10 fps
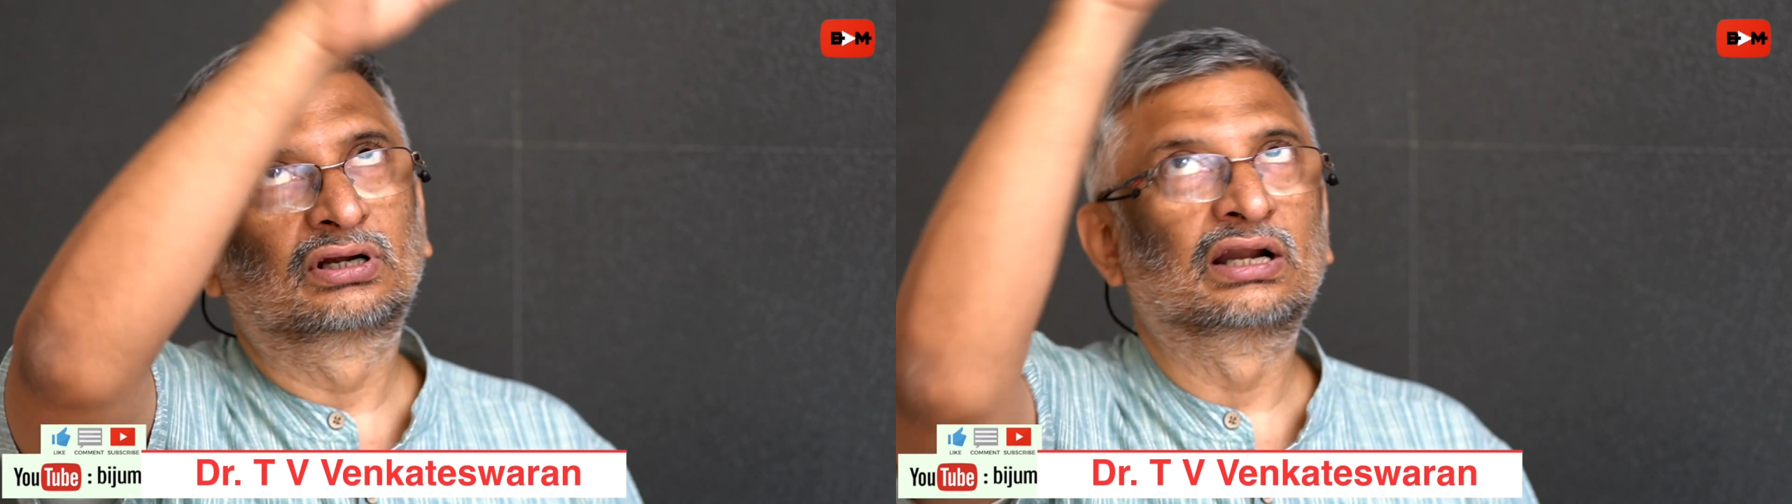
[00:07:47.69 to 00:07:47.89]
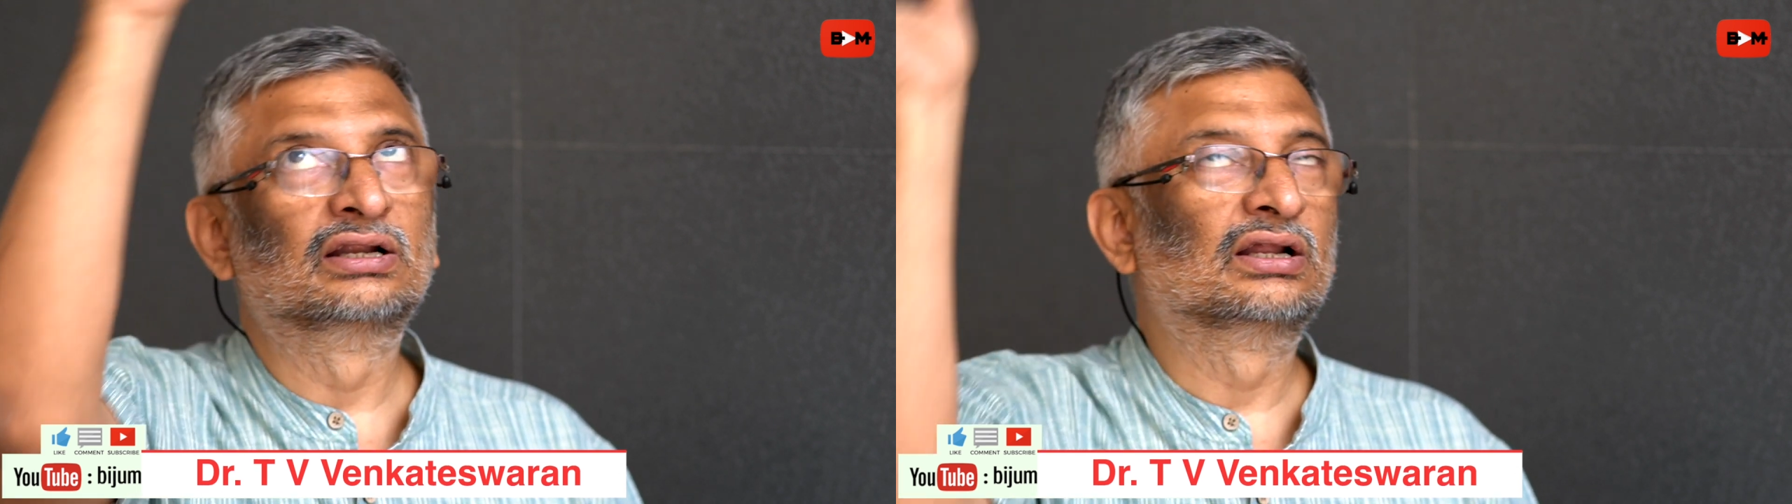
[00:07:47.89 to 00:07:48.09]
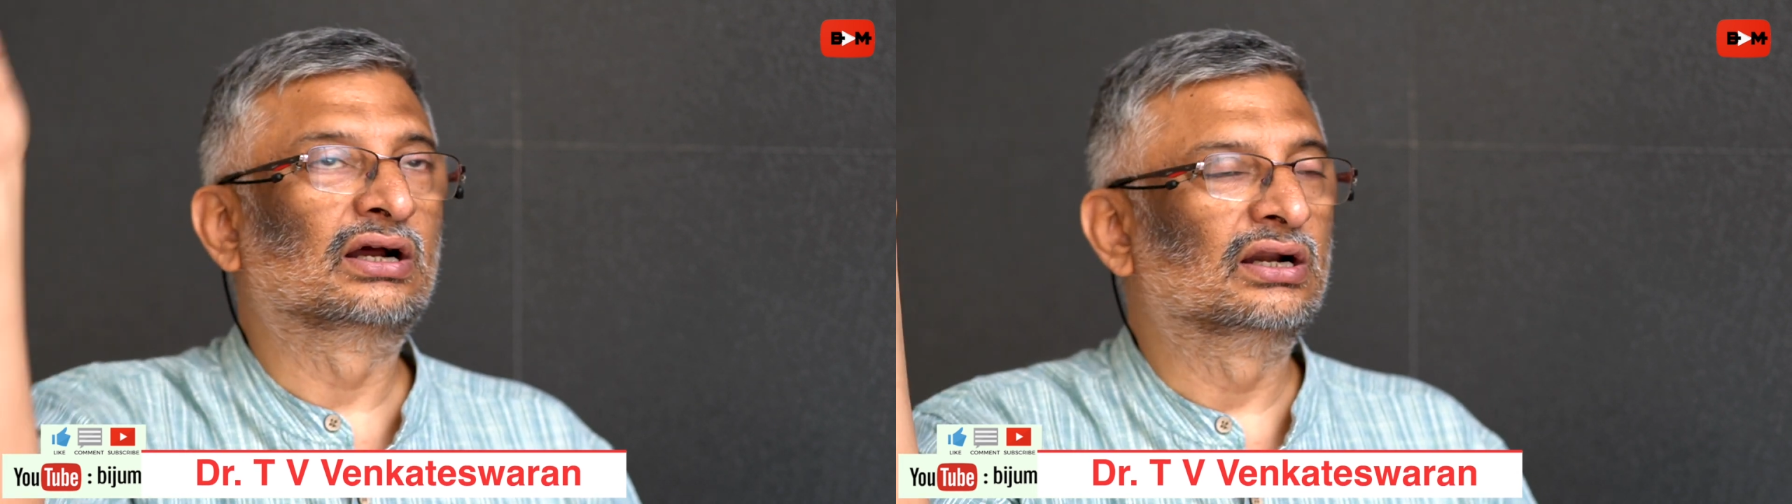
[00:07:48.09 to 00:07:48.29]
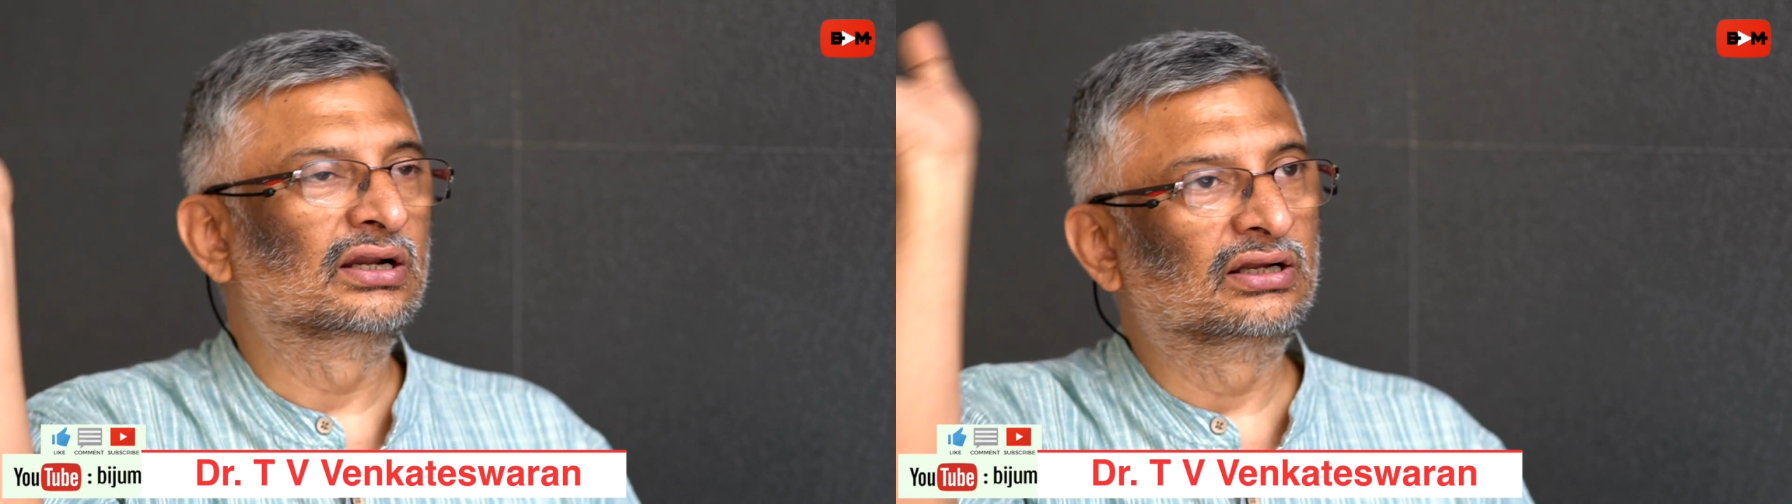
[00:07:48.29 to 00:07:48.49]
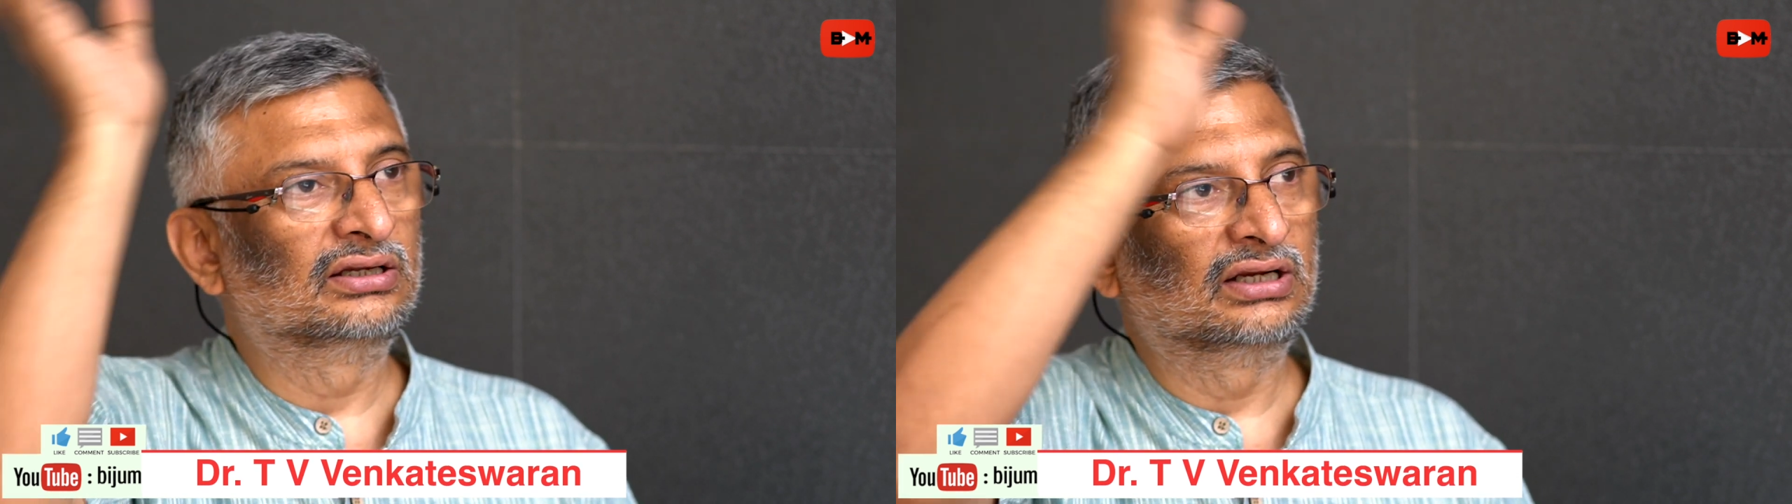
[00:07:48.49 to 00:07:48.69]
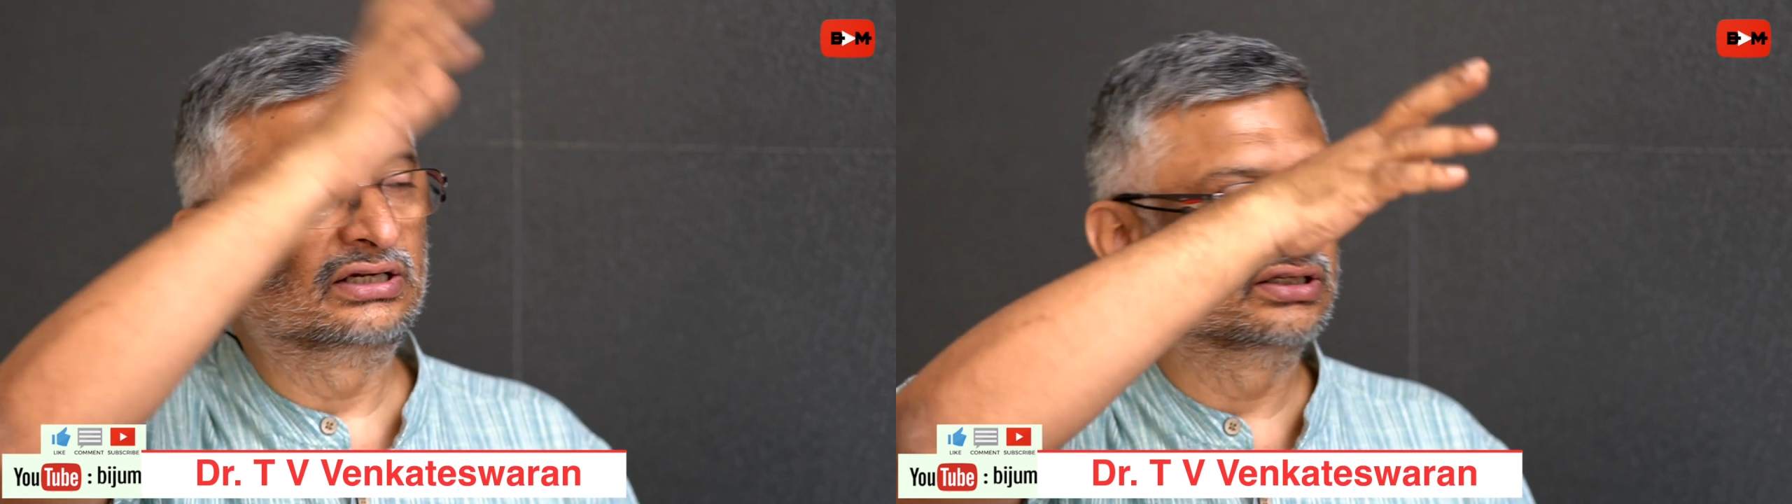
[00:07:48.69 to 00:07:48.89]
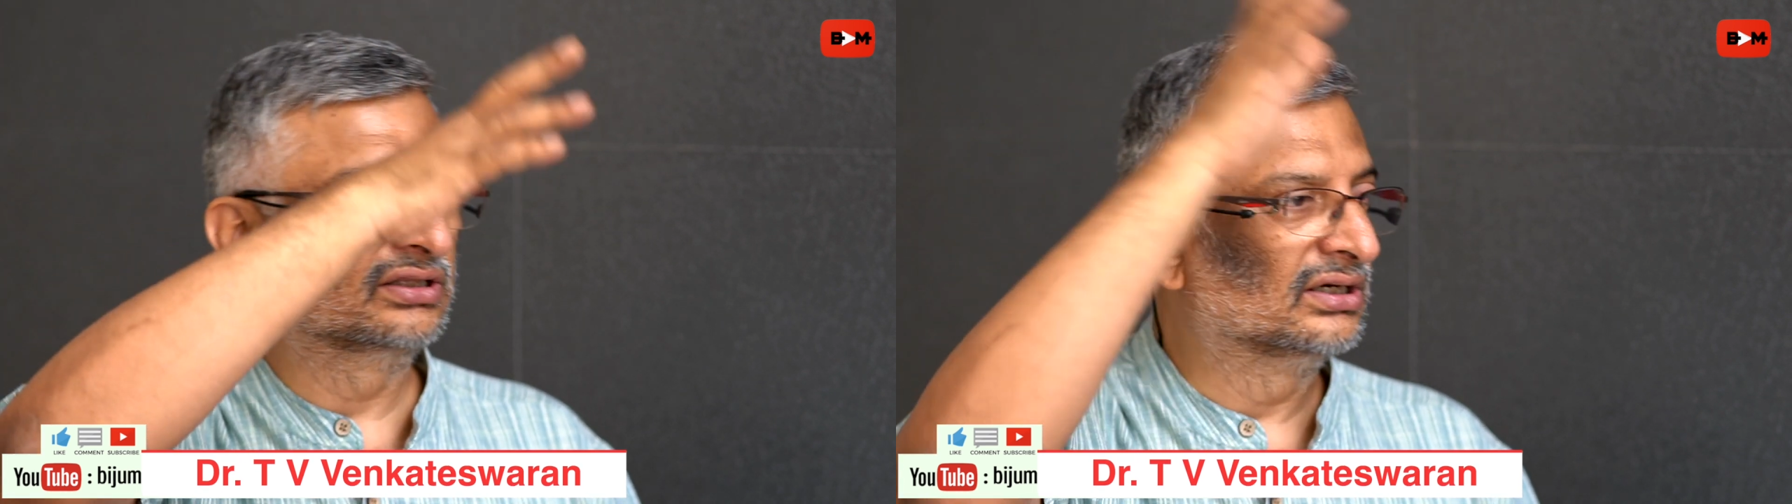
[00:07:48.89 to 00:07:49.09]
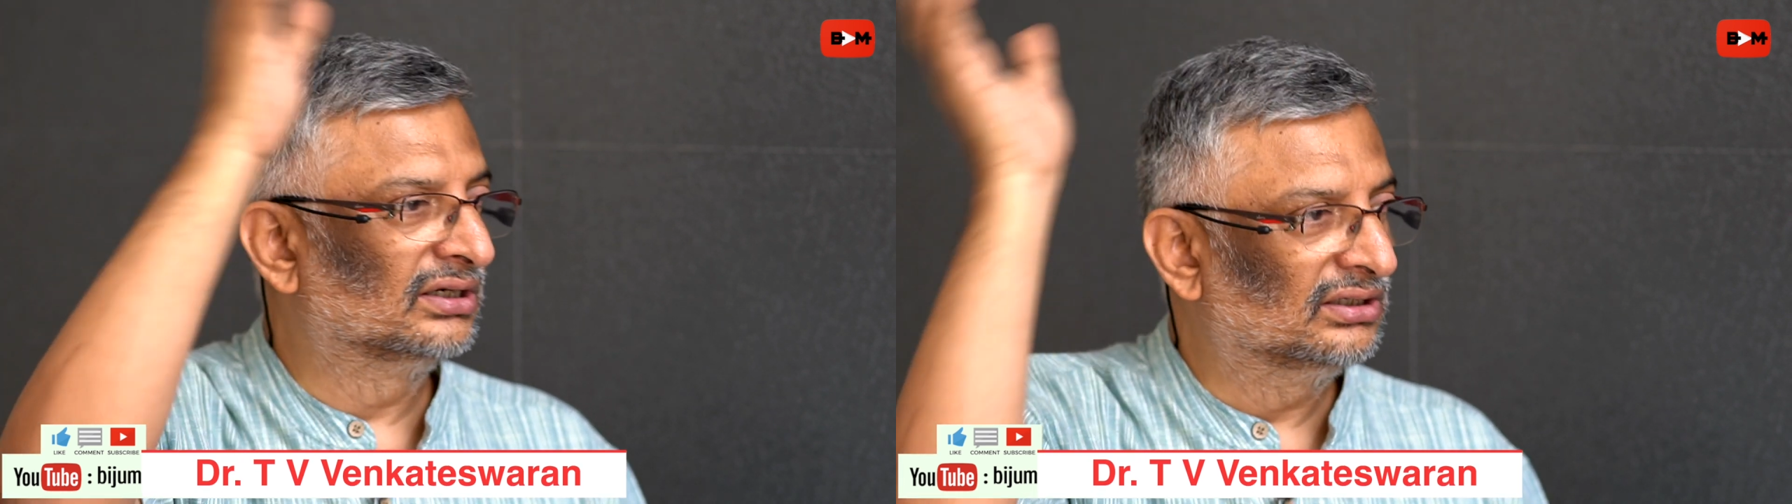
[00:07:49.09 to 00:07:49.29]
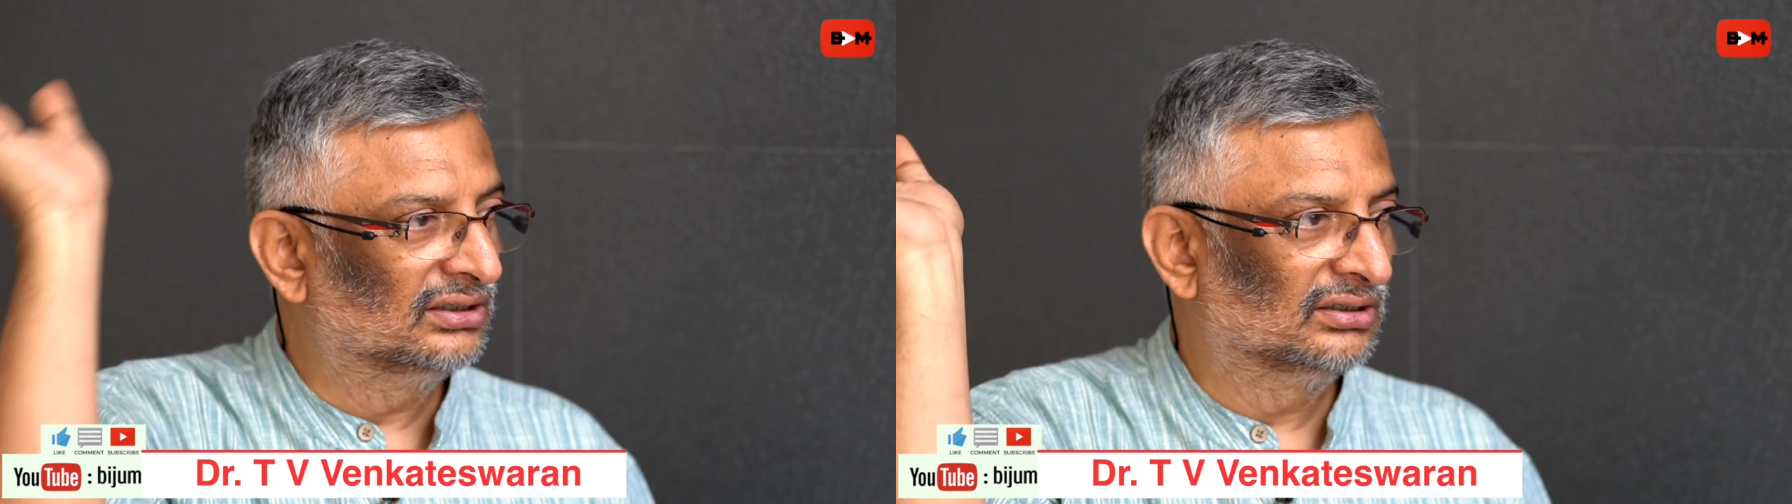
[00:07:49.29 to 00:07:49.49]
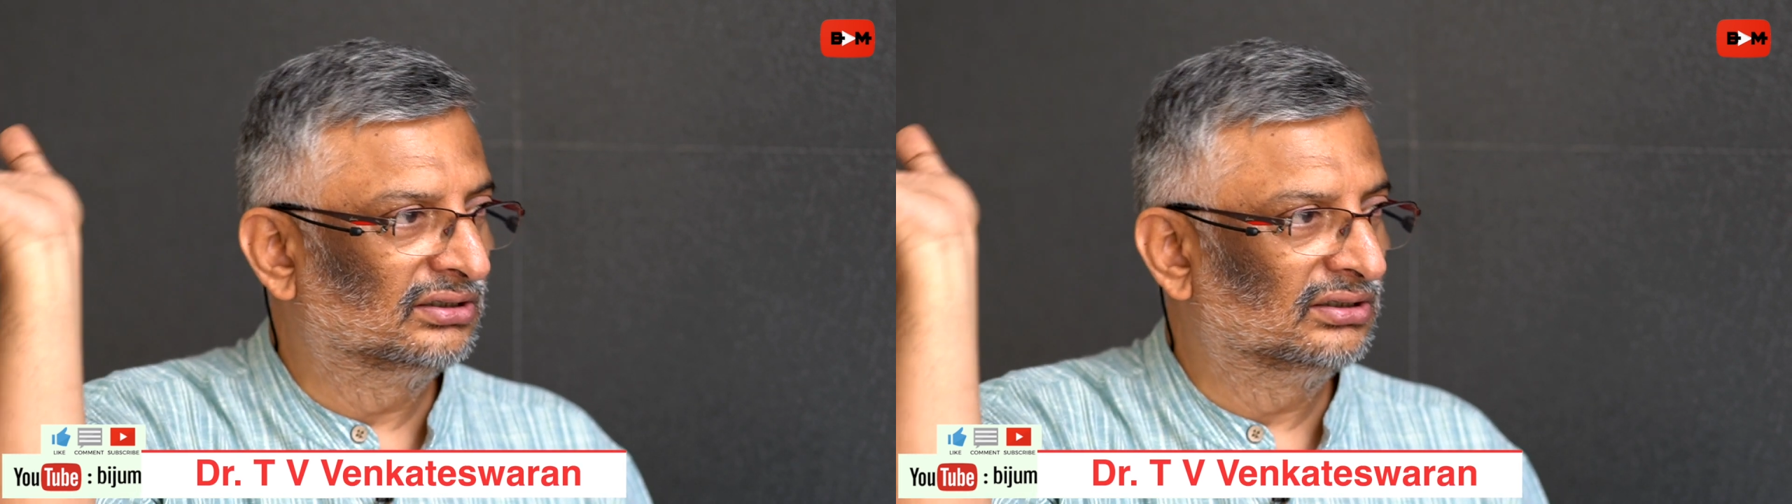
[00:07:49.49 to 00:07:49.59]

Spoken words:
kannula kaana nakshatrangal